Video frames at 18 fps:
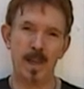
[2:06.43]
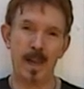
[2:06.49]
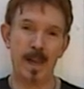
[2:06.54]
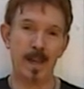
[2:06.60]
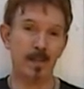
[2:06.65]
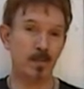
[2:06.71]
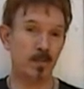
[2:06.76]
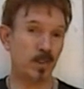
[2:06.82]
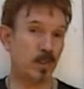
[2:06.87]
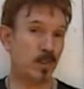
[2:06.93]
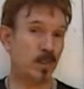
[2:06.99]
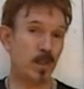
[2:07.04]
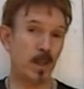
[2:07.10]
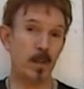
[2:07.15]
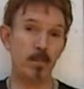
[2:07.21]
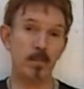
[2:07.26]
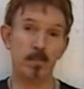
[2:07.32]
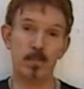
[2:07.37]
and just
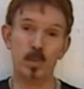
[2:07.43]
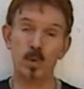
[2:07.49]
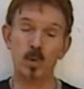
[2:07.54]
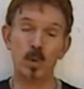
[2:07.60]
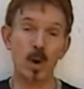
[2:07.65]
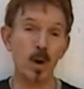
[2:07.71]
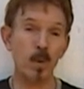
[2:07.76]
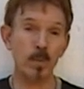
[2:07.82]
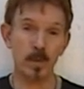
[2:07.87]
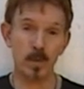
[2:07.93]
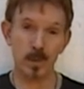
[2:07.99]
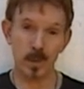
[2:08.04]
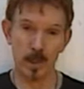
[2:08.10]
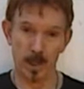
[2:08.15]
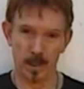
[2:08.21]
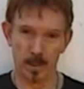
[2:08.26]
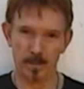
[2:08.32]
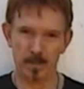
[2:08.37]
said, chrome this
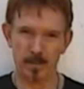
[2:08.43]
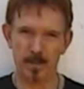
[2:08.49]
thing.